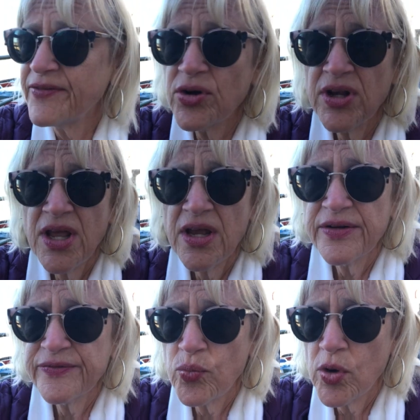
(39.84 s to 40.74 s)
heard a lot
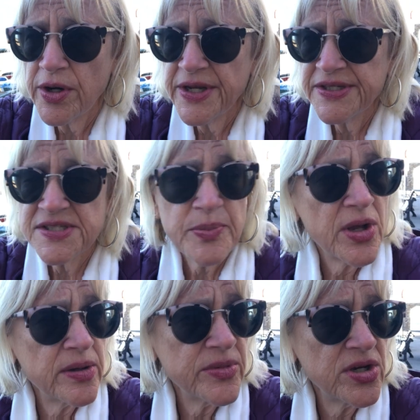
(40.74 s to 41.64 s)
of warnings
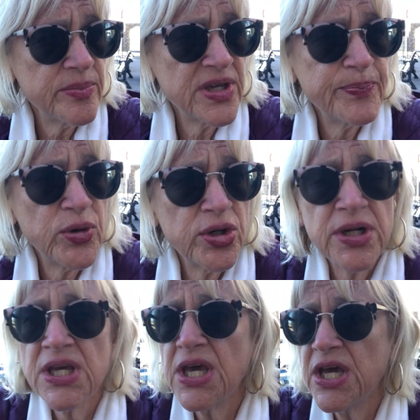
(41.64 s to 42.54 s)
about I'm going to be put
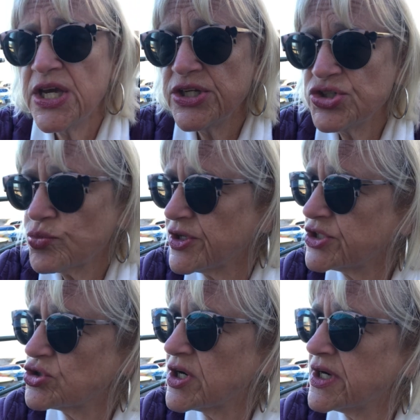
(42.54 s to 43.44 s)
in a cage when
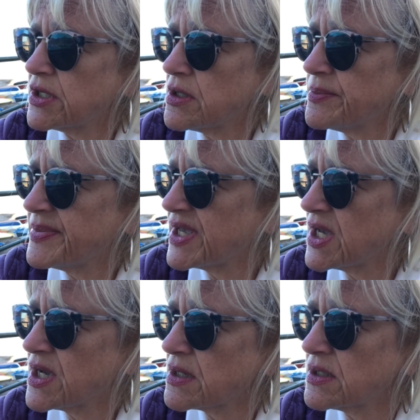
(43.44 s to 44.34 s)
I try and come
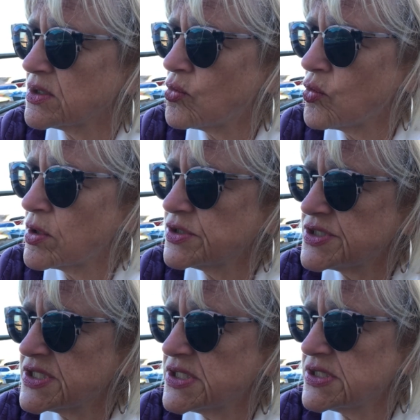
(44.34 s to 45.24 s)
back, and
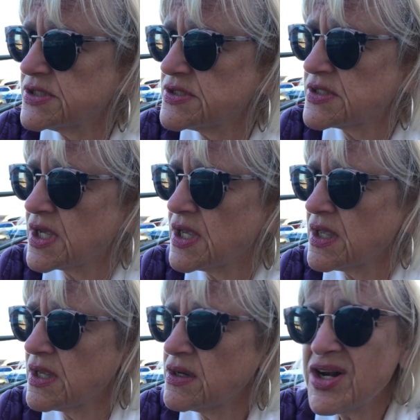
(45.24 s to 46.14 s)
quarantines,
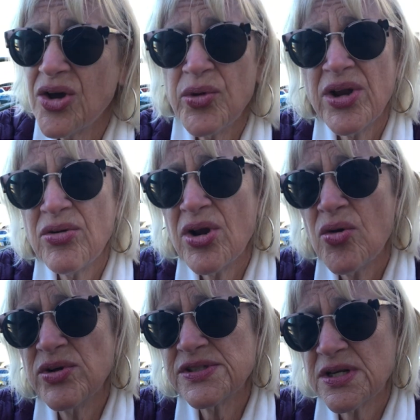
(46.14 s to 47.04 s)
and you know, we don't
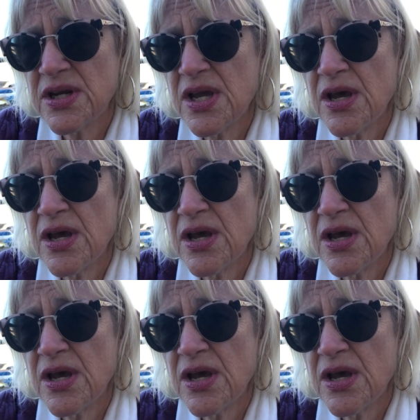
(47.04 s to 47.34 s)
know what's going to